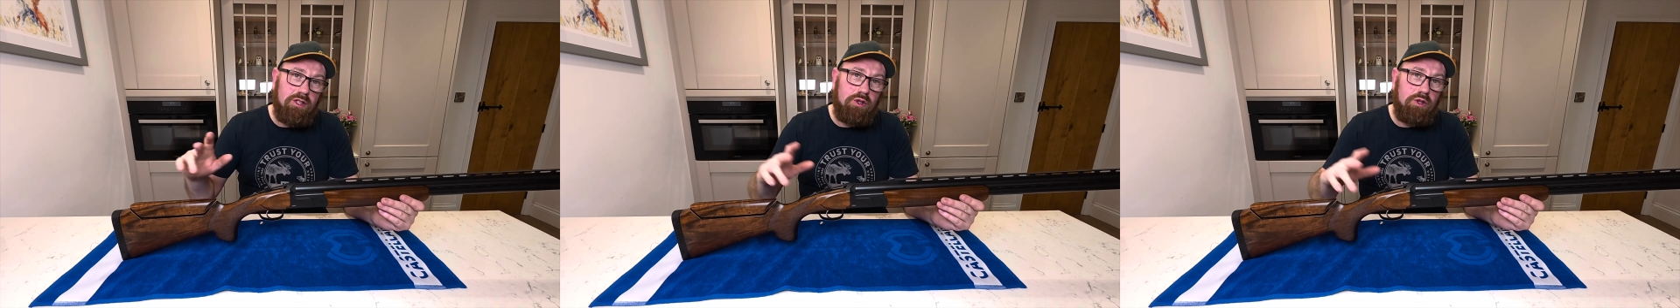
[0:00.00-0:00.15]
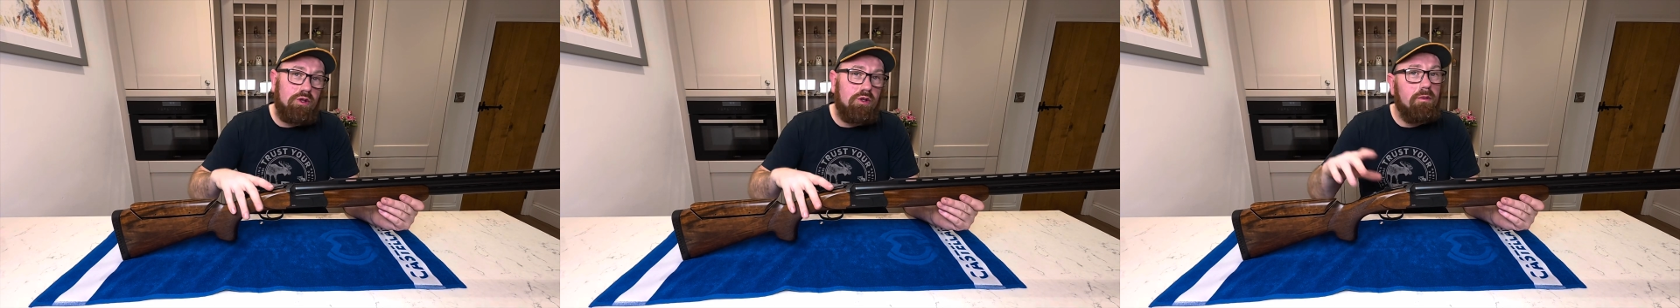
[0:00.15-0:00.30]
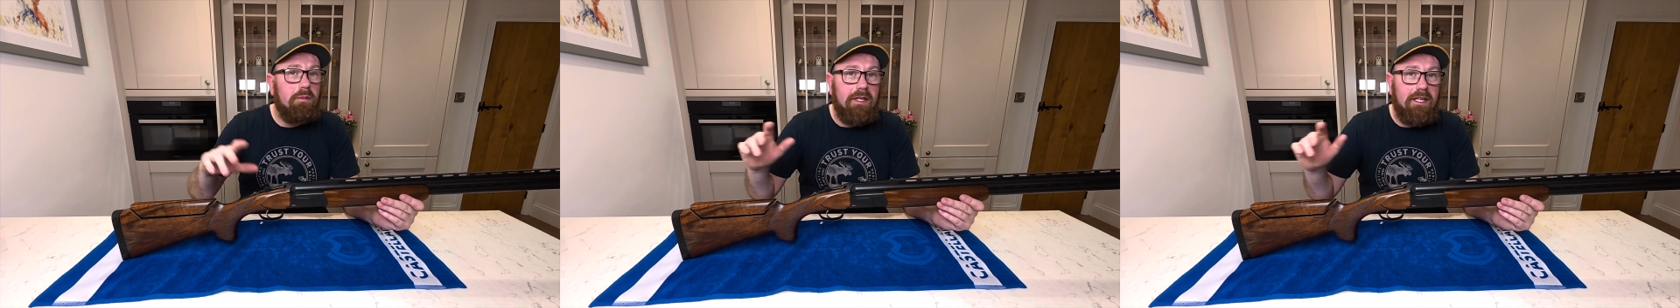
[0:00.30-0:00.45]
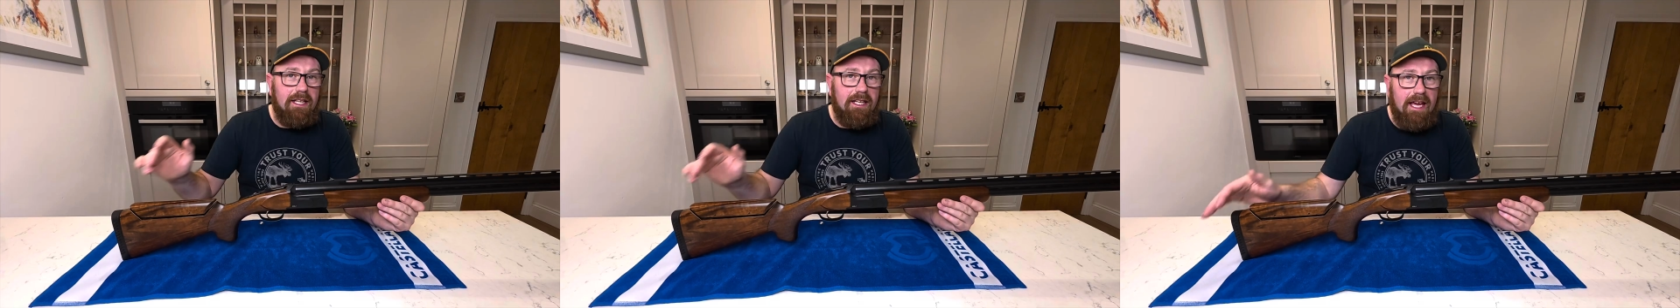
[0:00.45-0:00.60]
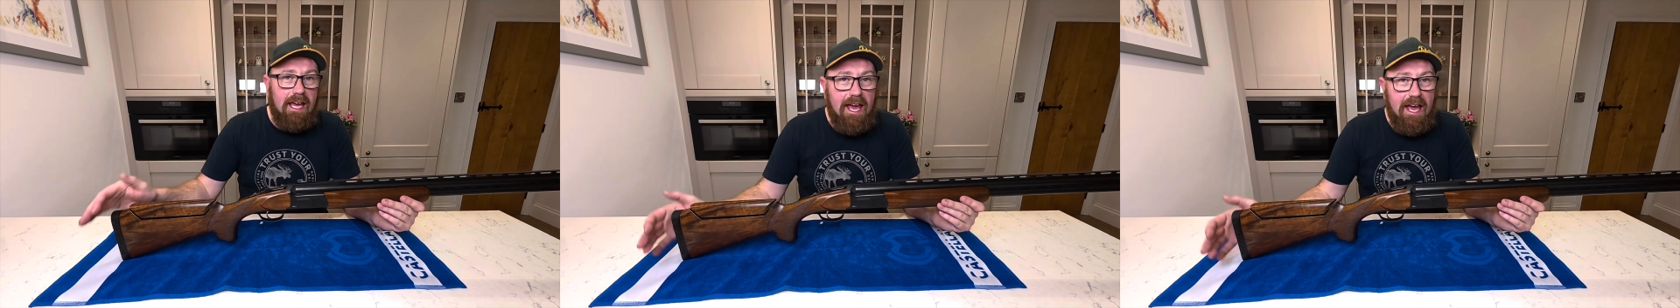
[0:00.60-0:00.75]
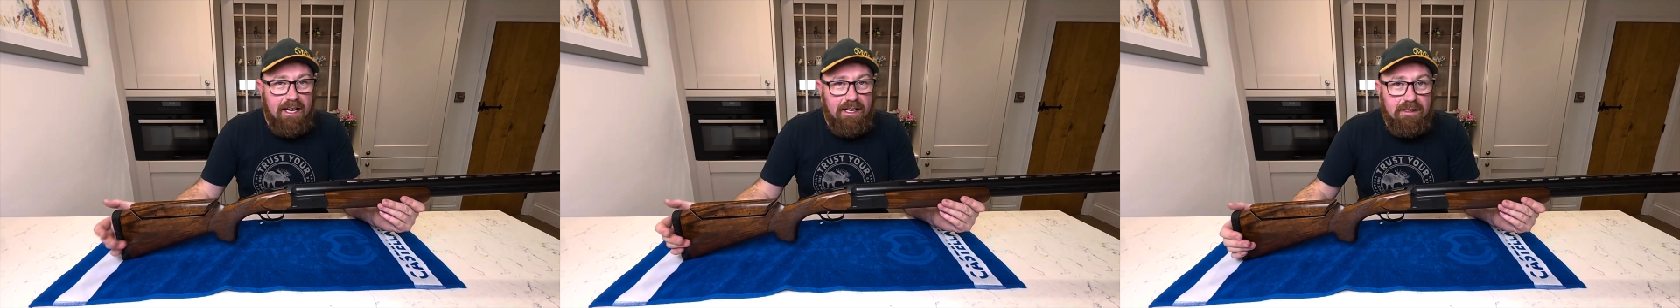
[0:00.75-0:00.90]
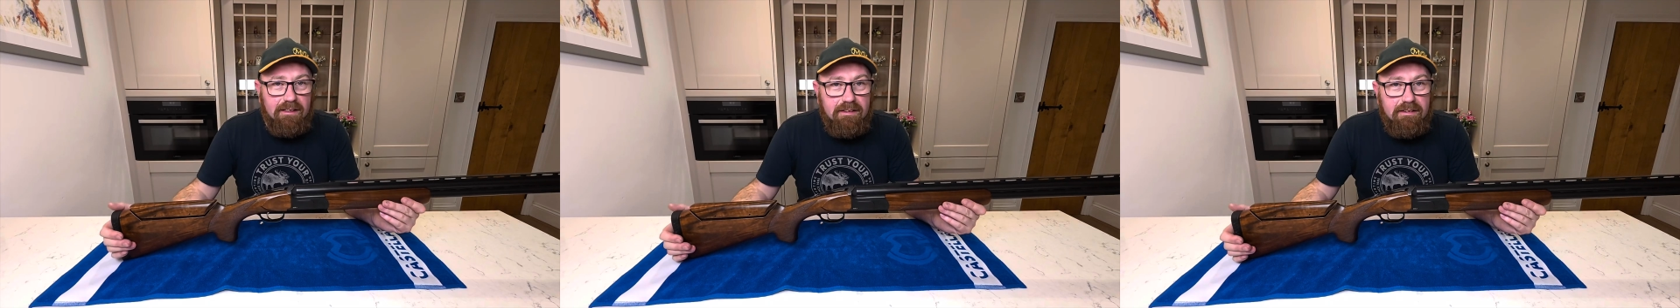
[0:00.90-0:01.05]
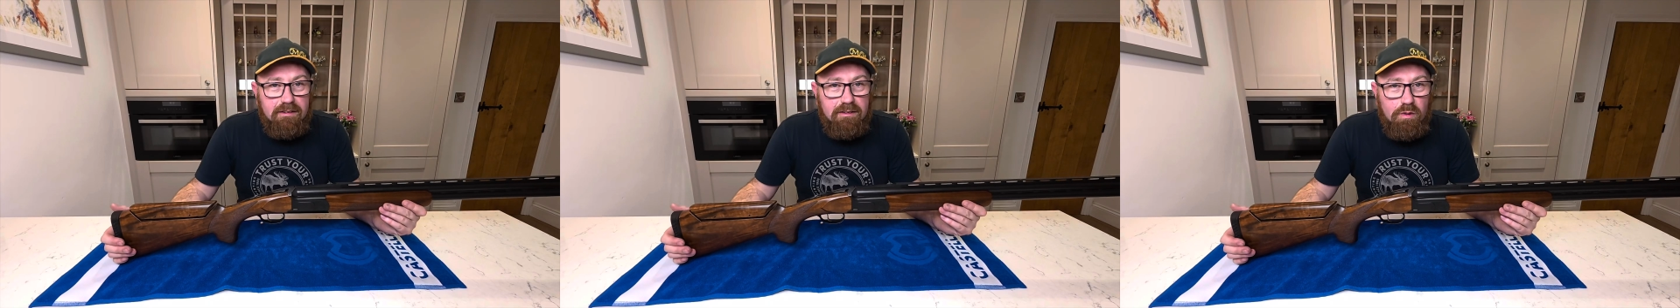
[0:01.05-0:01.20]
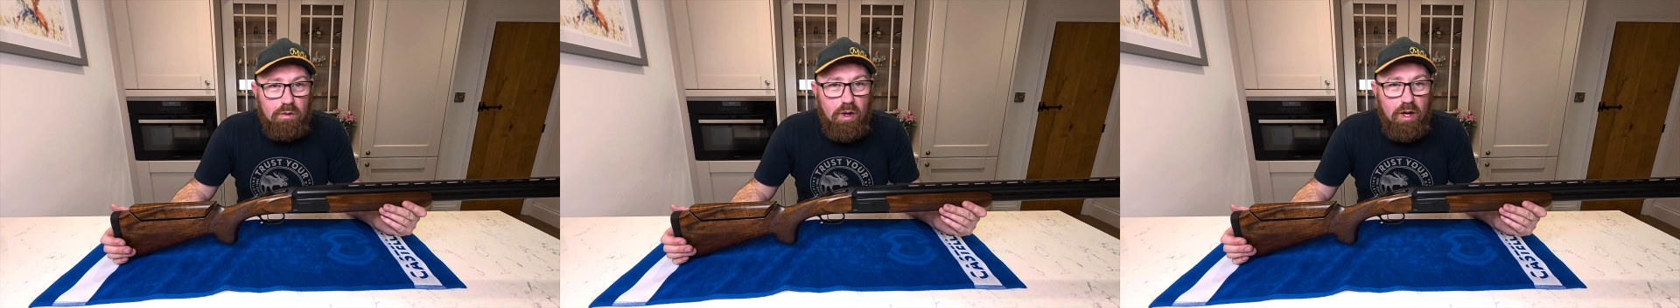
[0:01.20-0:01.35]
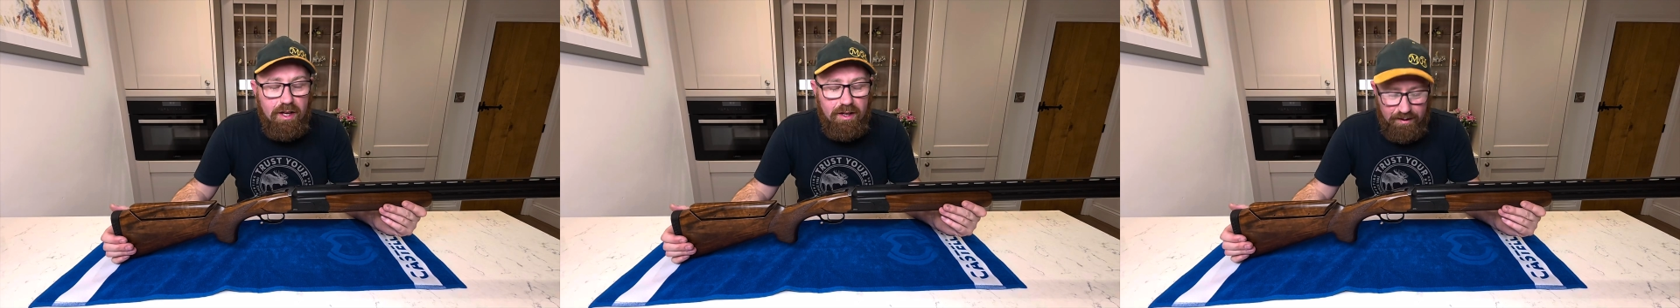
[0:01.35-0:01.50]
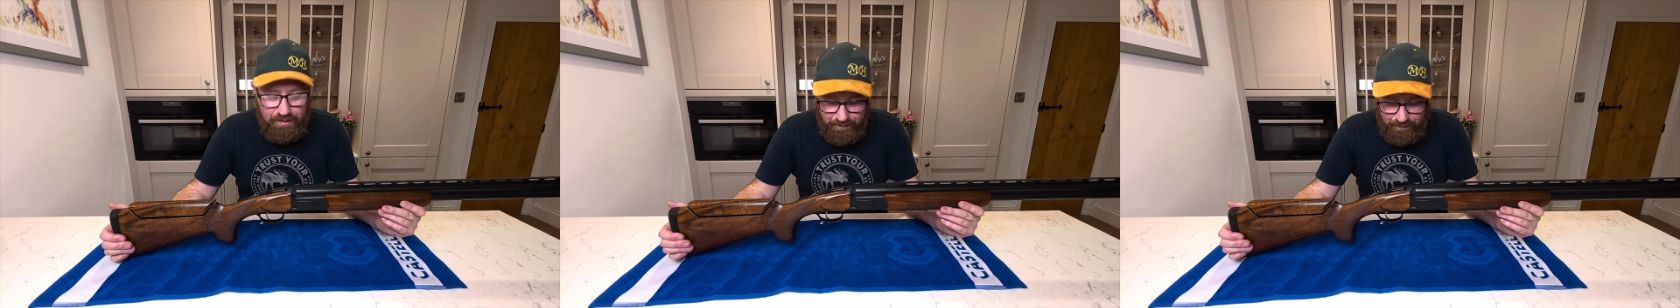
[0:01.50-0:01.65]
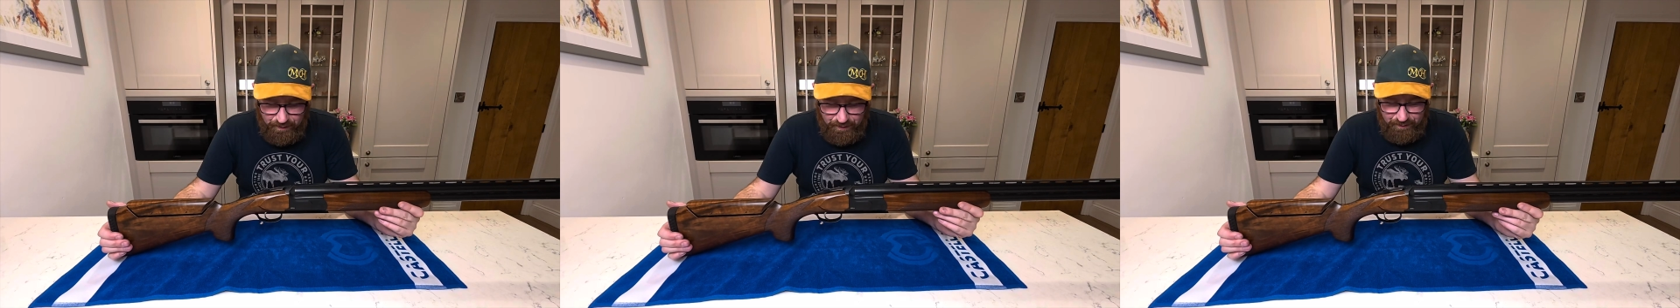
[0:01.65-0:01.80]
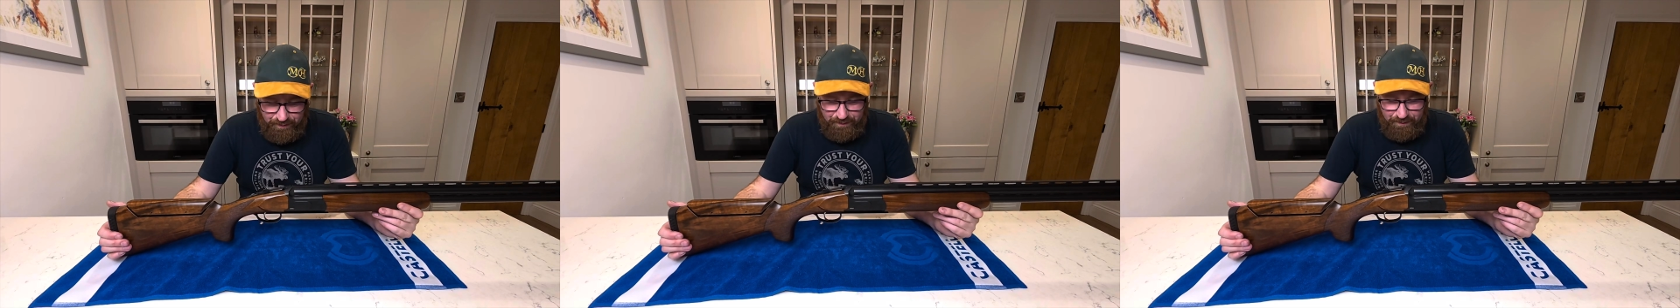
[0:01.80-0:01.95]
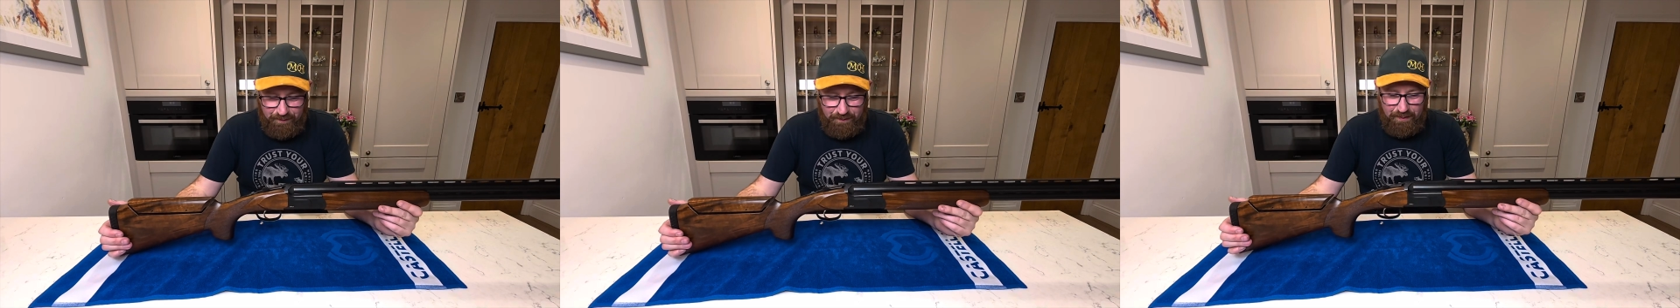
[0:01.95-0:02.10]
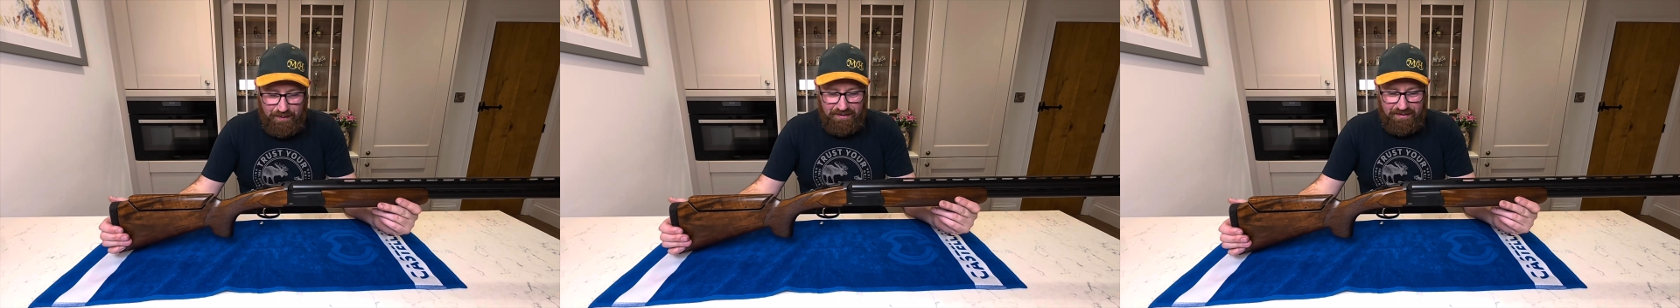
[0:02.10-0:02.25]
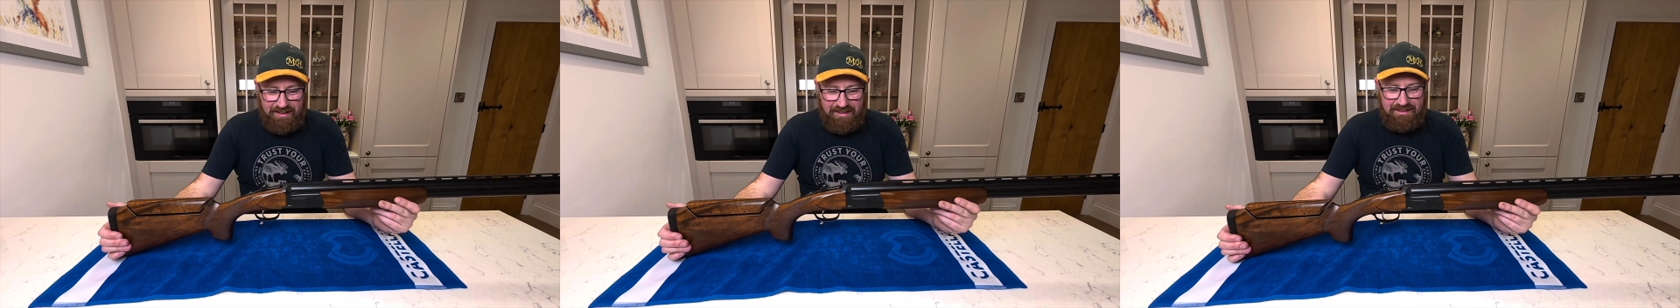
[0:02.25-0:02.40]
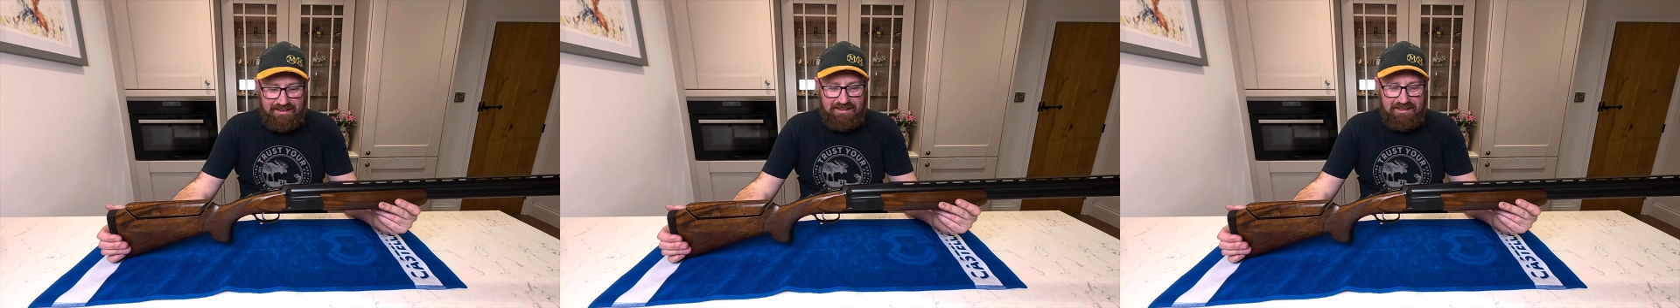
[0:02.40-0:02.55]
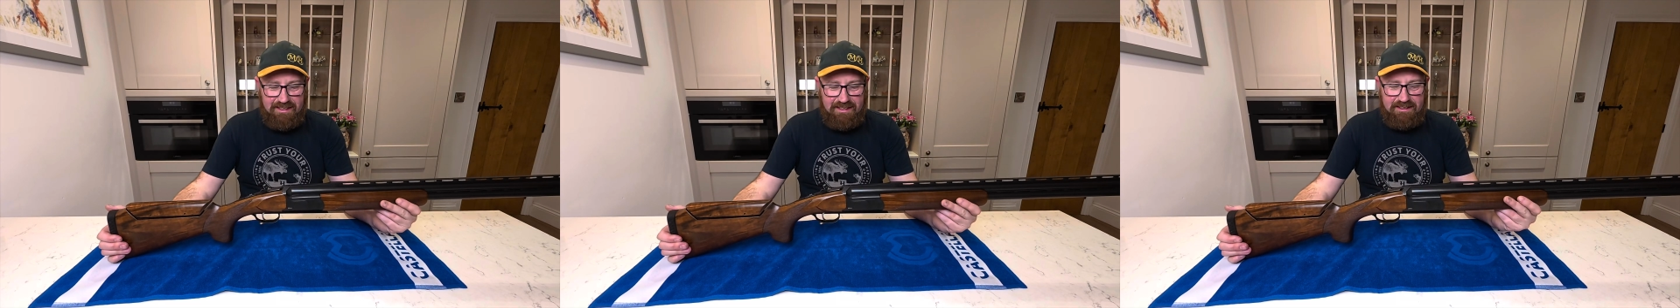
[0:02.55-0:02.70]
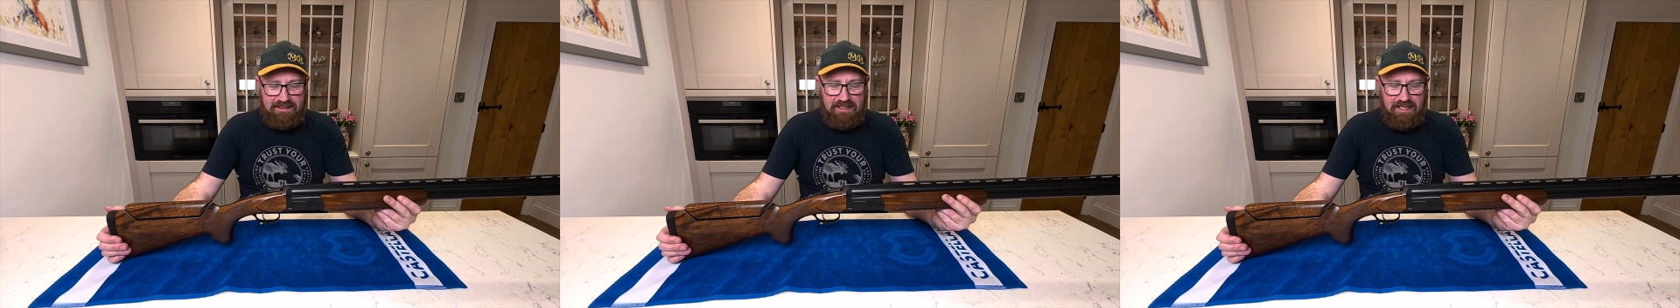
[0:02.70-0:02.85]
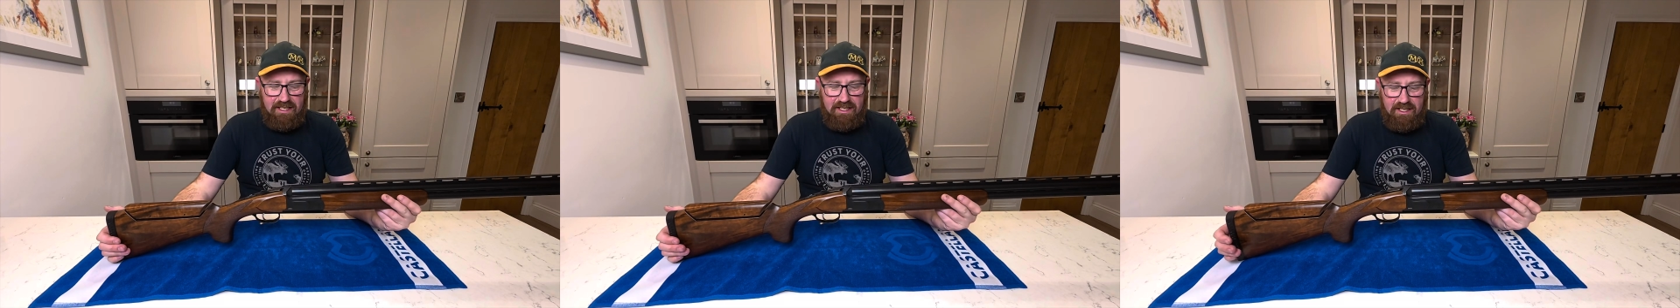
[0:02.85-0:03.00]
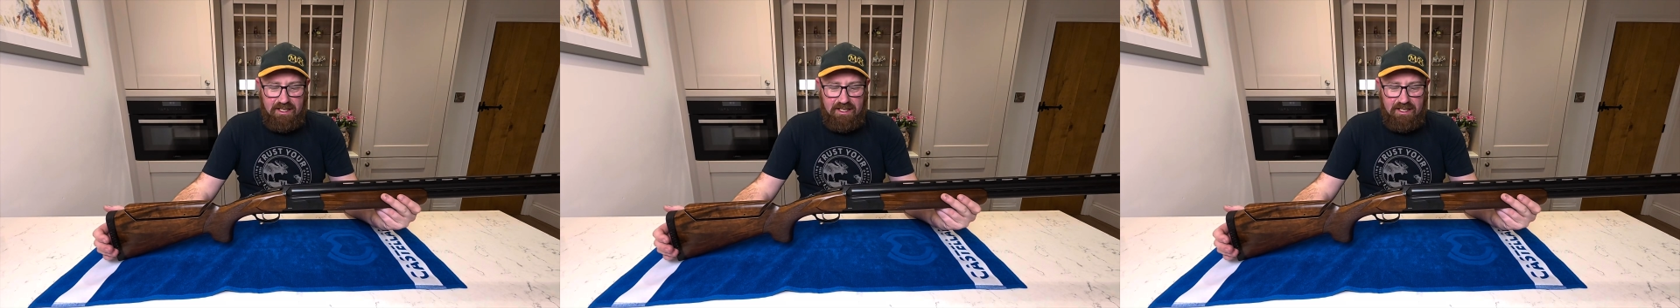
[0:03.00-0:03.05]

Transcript: double again what this is.